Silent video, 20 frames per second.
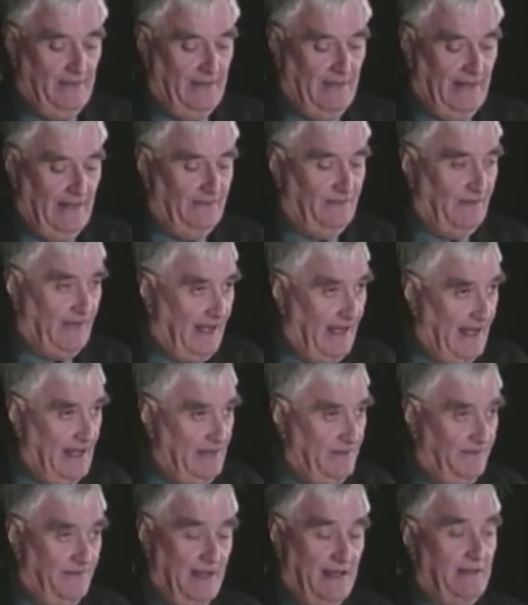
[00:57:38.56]
it's a
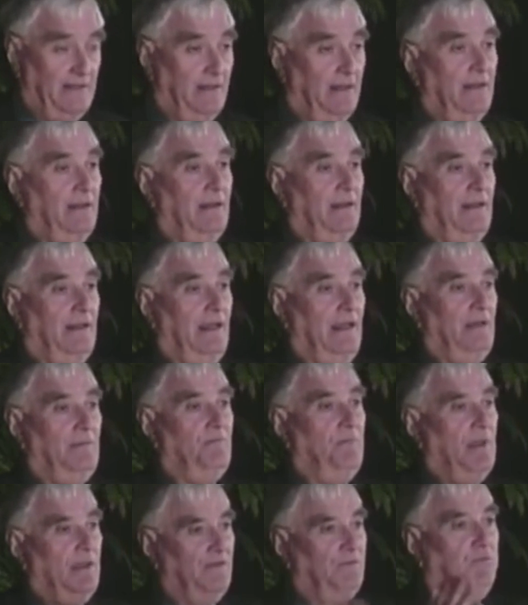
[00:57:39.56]
case that
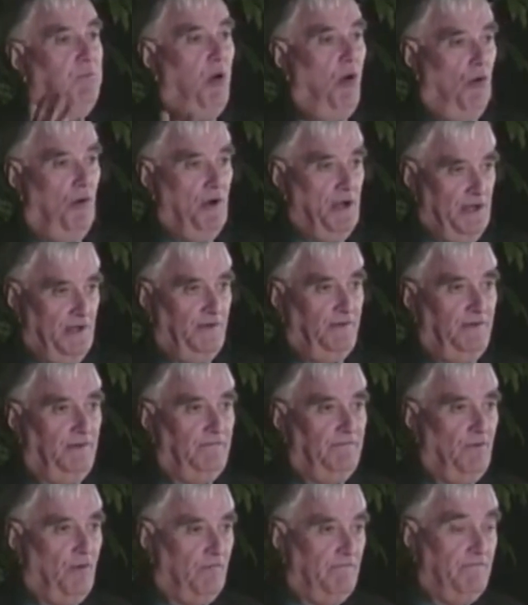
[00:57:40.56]
is poised
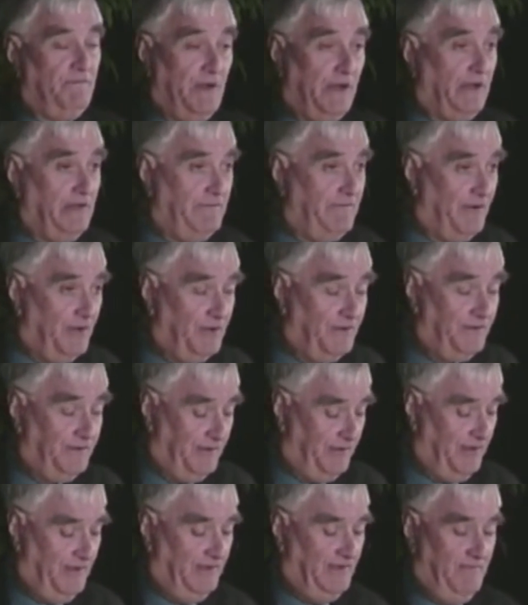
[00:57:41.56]
for very, very
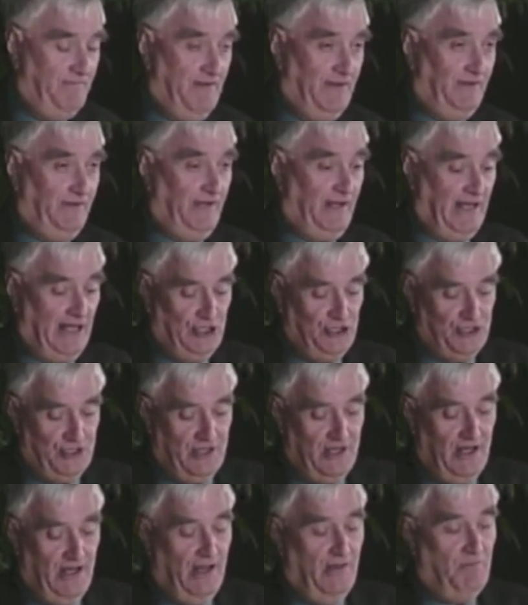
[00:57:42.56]
serious
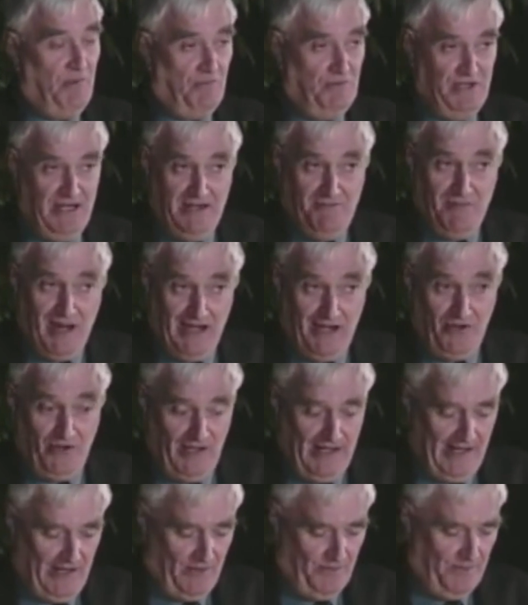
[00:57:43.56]
investigation, but we need medical
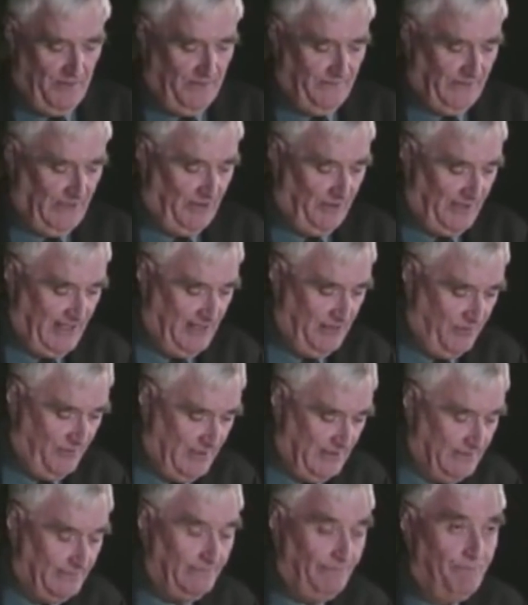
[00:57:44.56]
help to look into
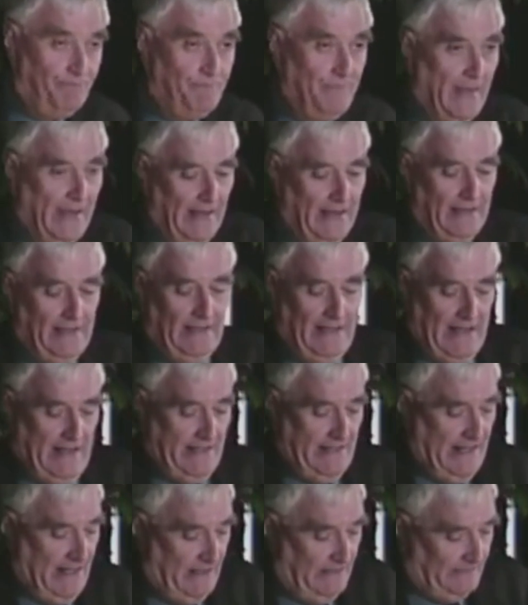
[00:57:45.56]
it.
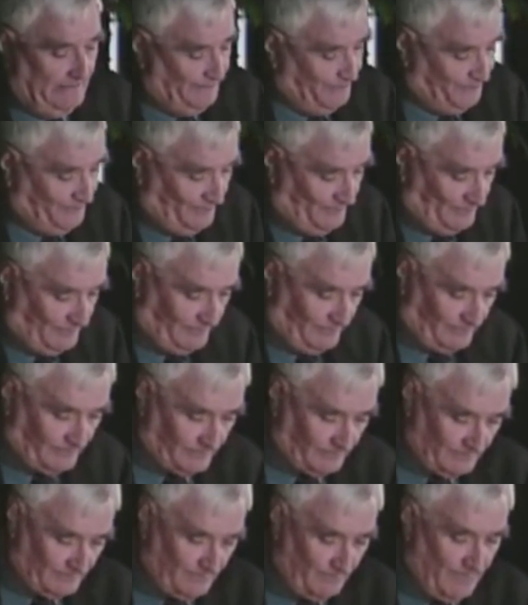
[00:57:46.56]
Now,
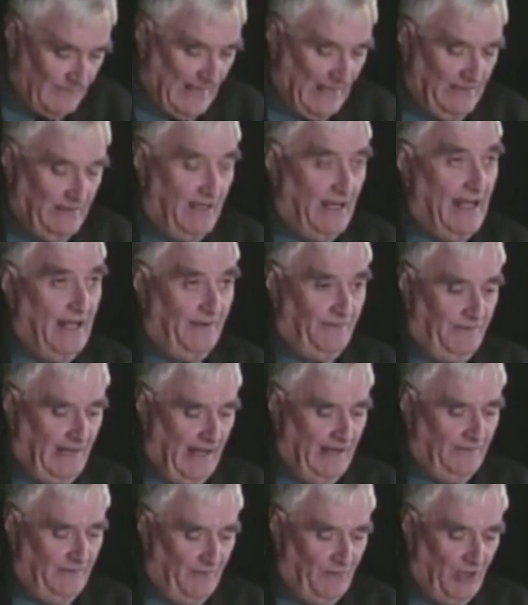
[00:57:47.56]
the last
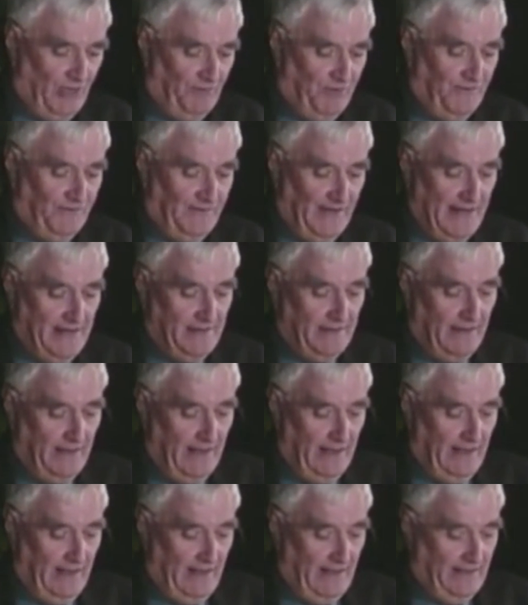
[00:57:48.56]
case I'm going to present,
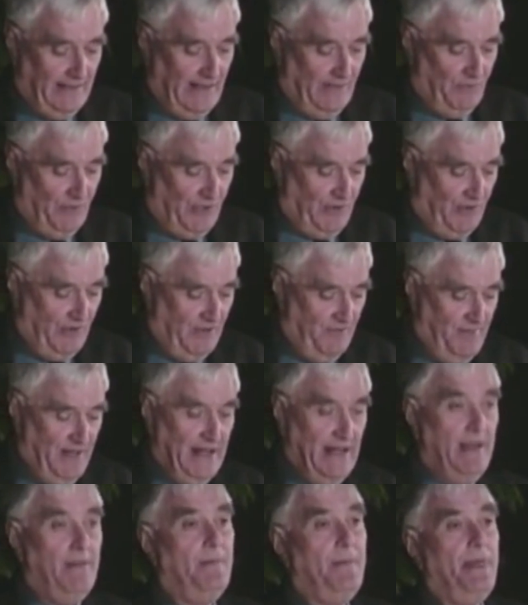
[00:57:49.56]
and then we're going to
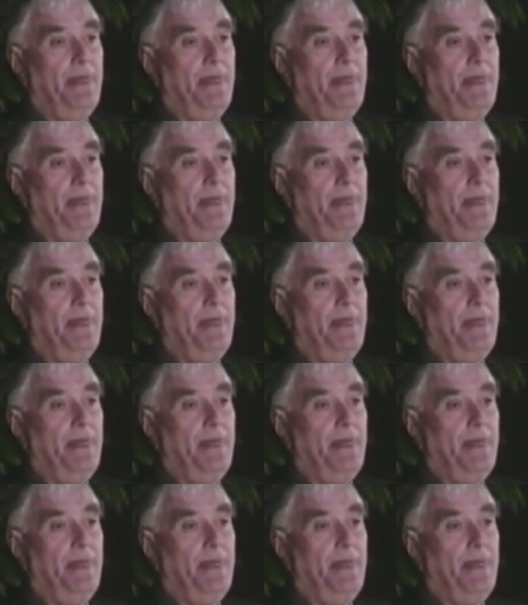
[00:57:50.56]
be,